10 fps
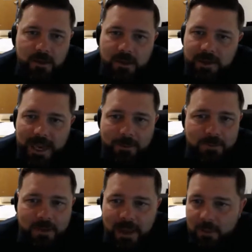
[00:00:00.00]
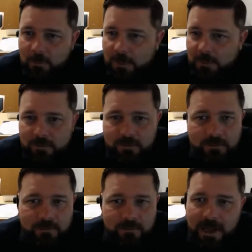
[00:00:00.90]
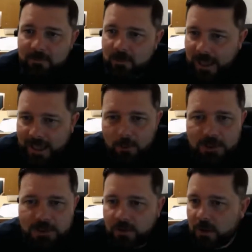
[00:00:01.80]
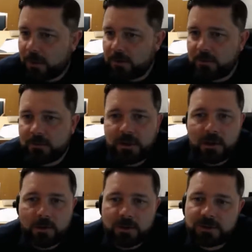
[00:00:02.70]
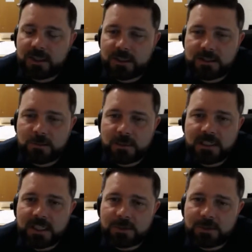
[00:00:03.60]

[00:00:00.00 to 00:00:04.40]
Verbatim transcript: adapted that. We have language from it. You know, there's things that we say